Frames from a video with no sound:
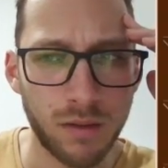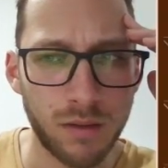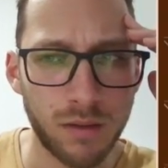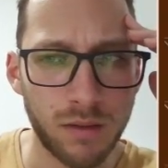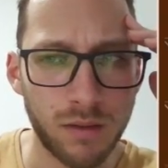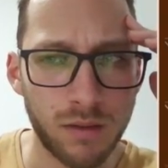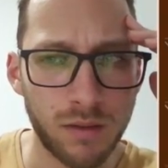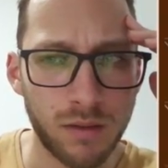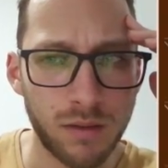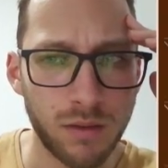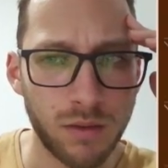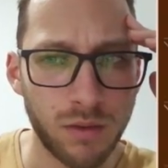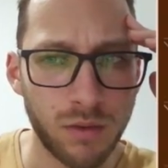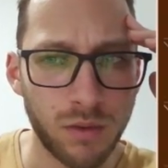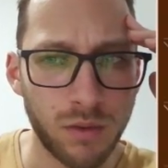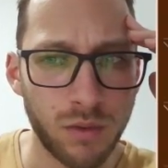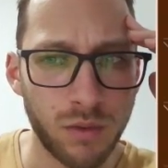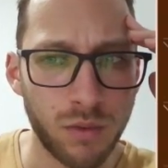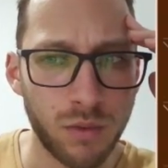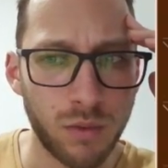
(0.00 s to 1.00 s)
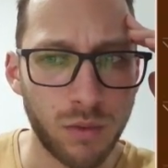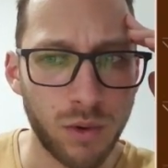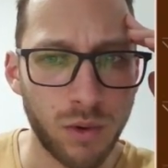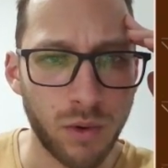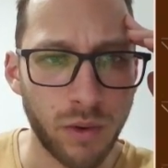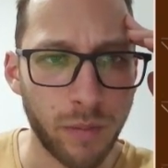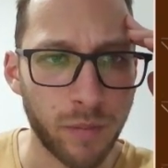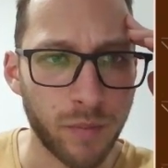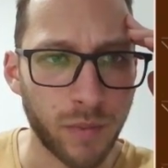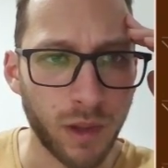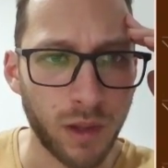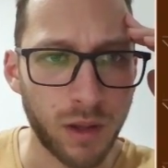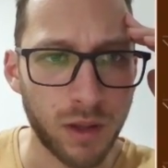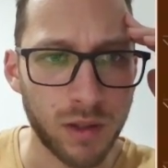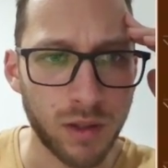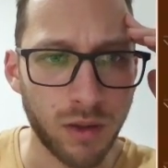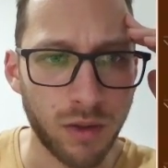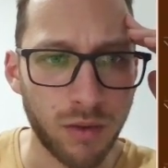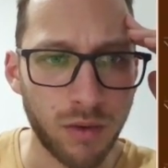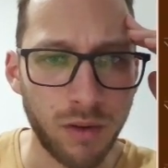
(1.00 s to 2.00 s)
So, okay.
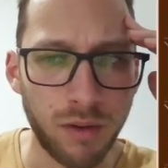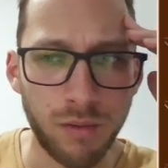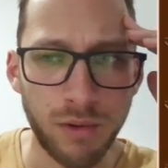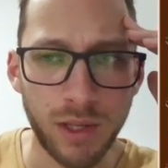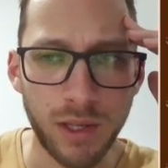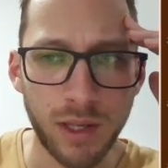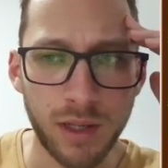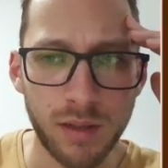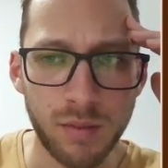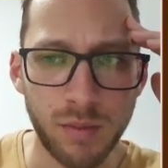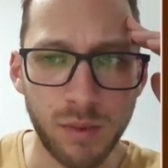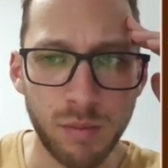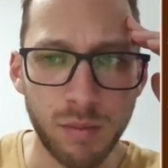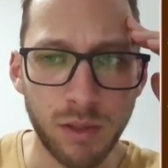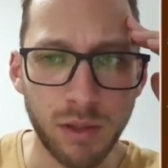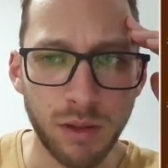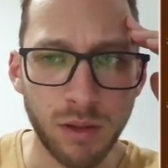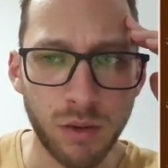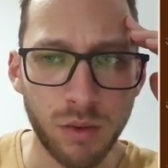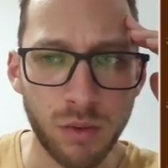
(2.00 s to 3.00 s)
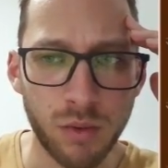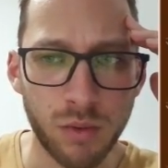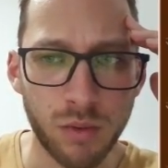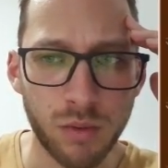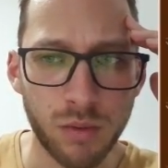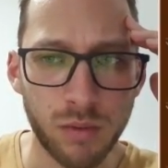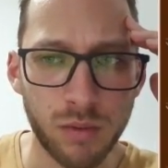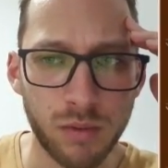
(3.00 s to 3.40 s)
So 33 can't be below